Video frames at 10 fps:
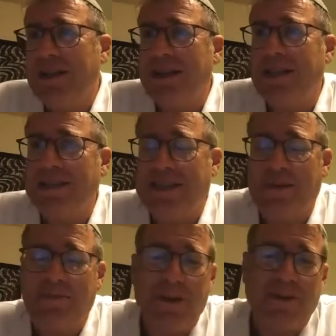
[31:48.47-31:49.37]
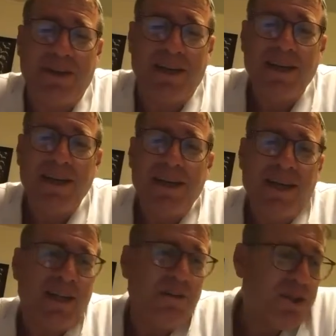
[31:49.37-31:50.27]
in the same building.
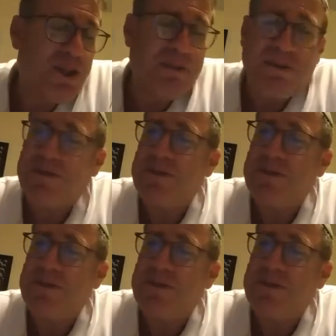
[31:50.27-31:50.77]
And you were chipped off to